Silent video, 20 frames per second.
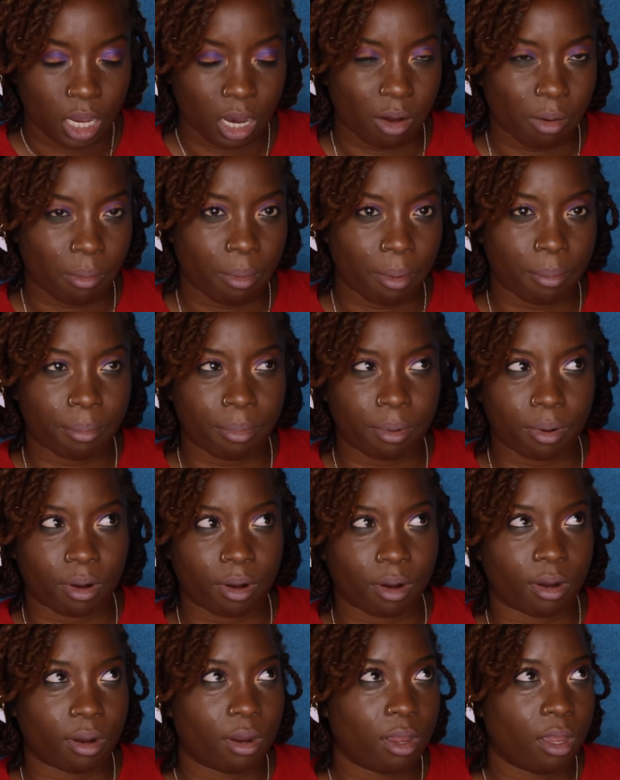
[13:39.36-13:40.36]
I
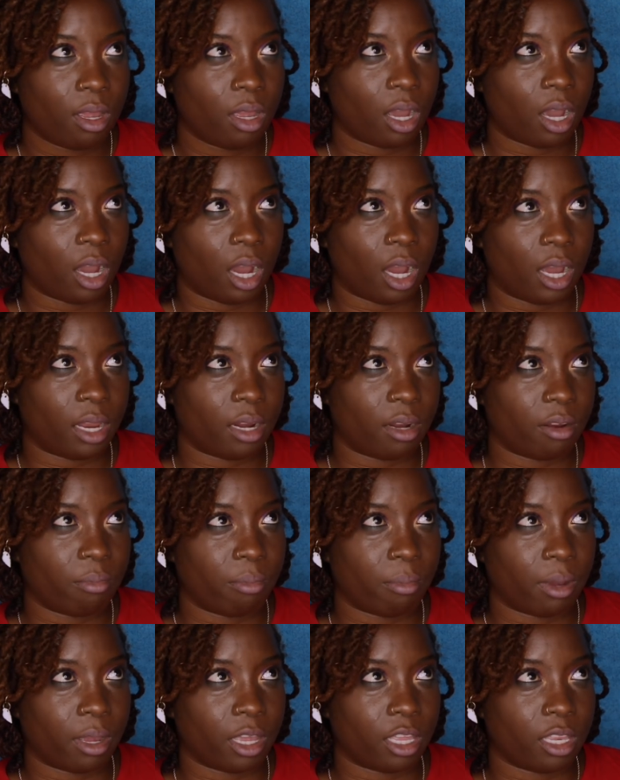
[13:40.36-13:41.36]
remember an aunt
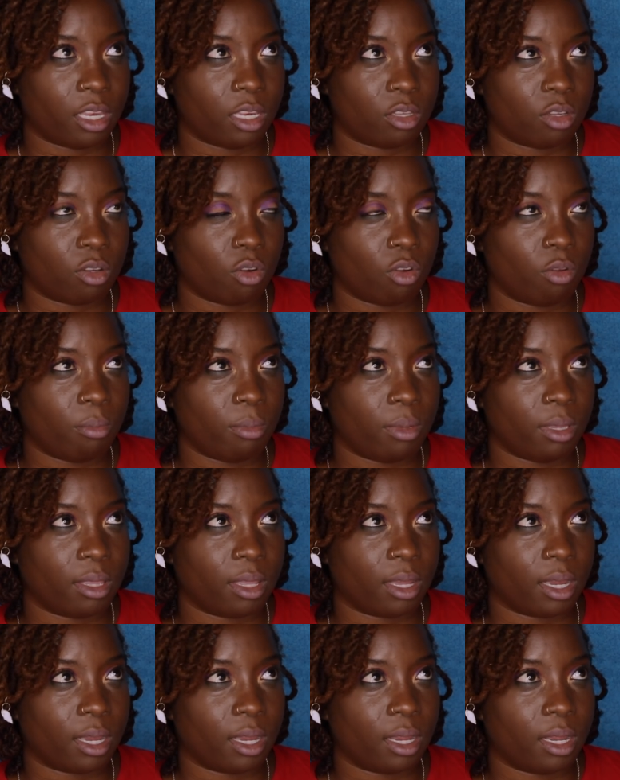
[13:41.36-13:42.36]
of mine told me
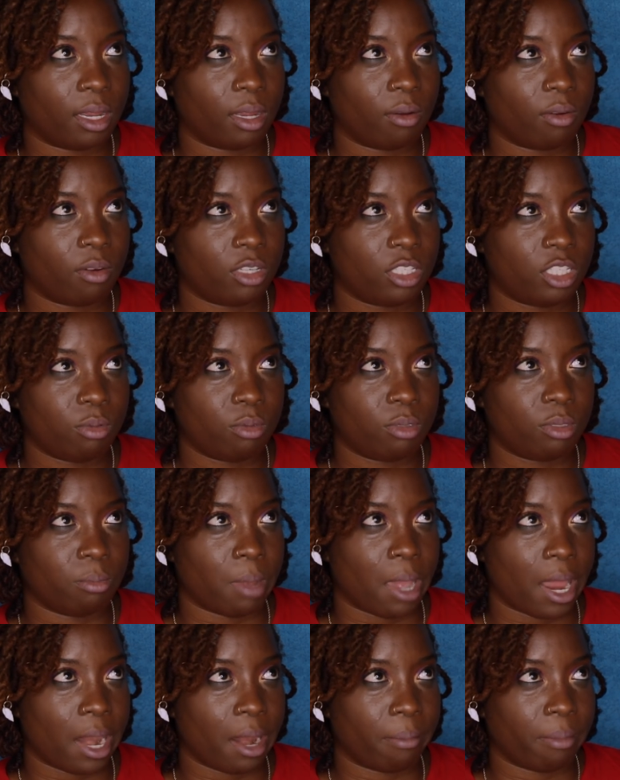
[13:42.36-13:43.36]
that, well, she was
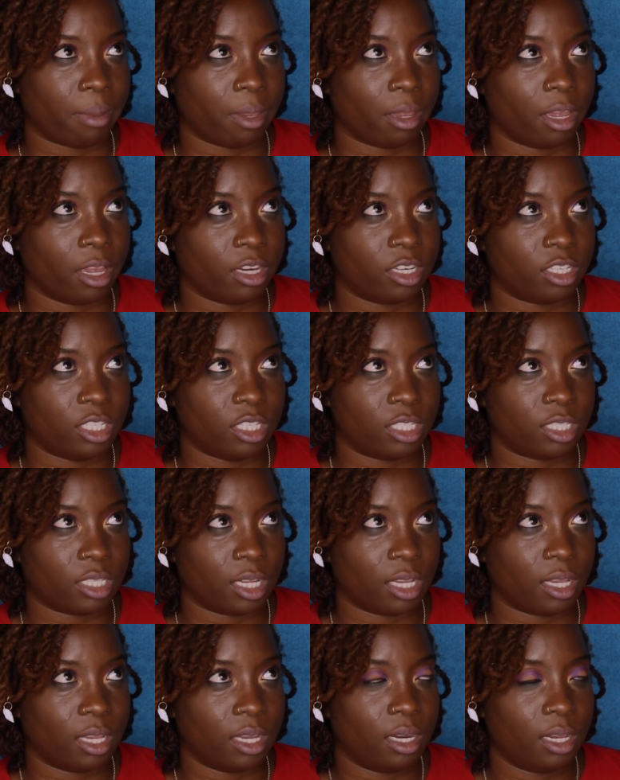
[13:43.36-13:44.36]
mad at me, and she
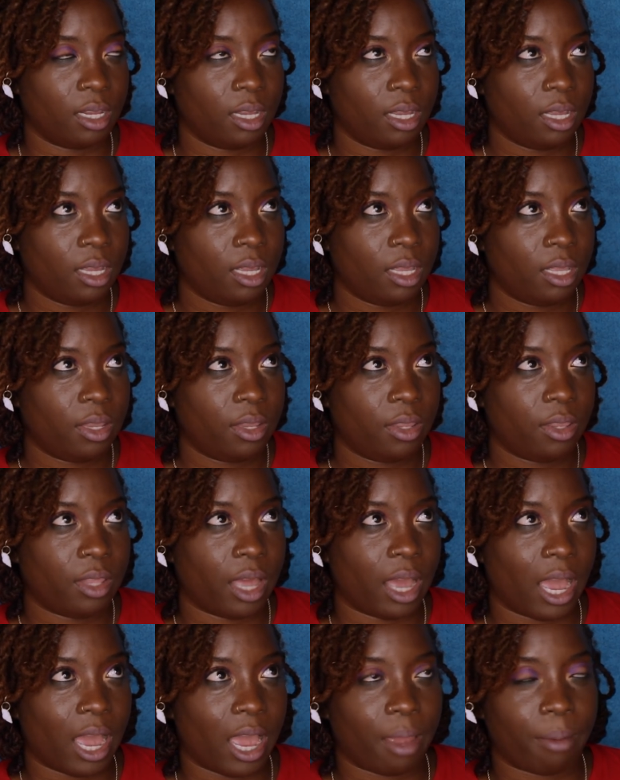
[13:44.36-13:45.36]
said
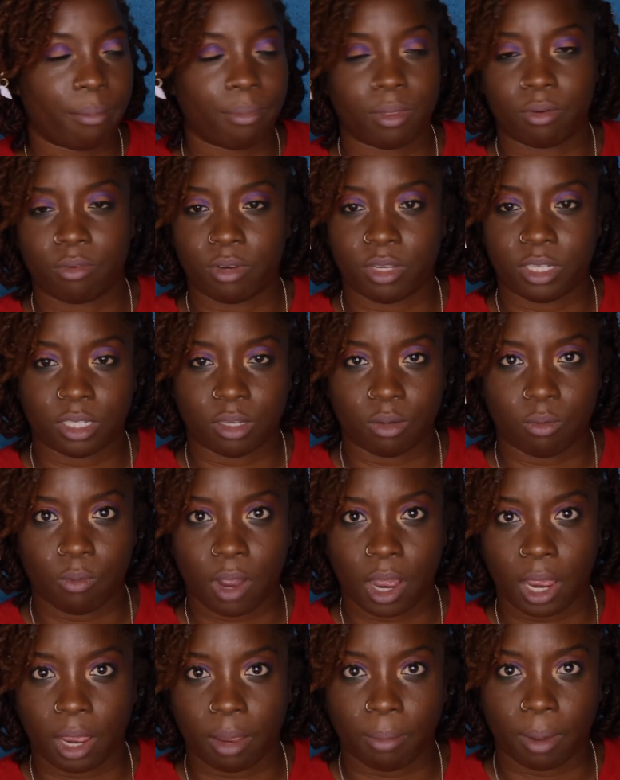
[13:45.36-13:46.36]
that I'm the reason
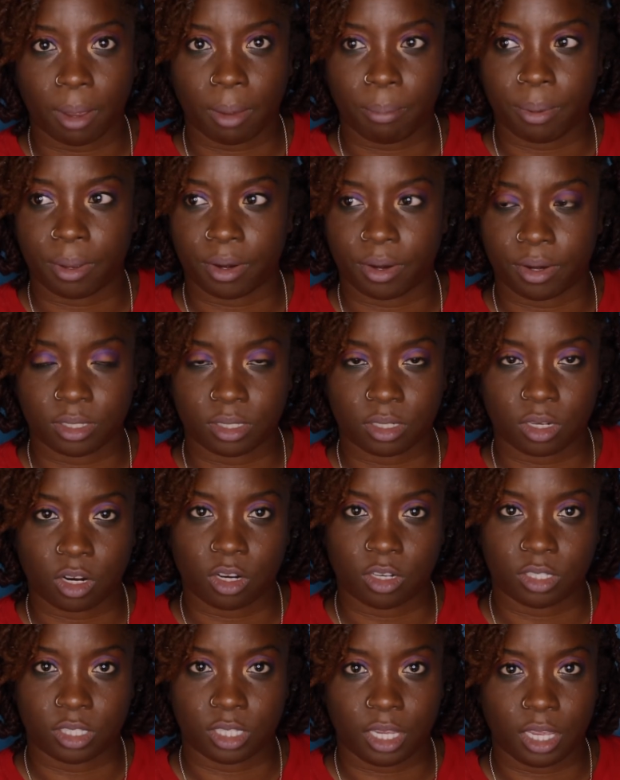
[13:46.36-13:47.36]
why my parents
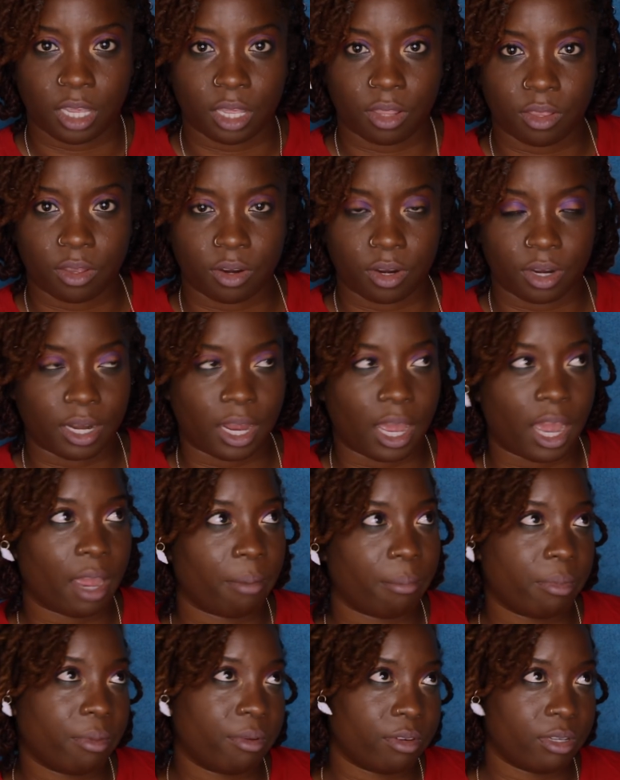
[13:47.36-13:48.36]
aren't together, and
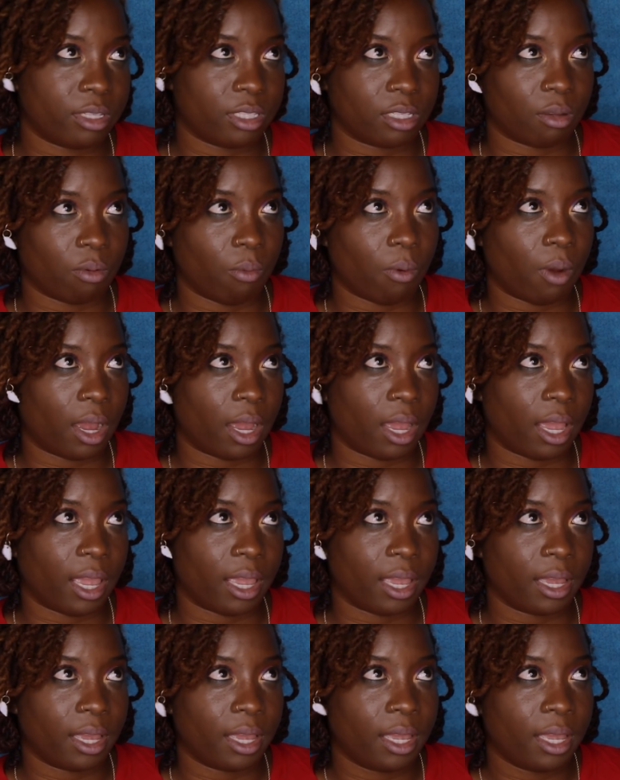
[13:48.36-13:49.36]
I'm the reason
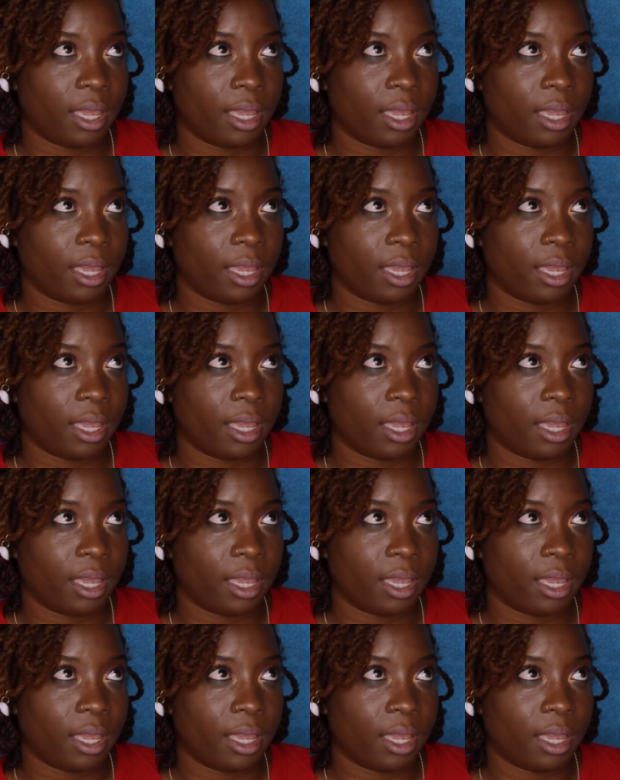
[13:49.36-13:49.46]
why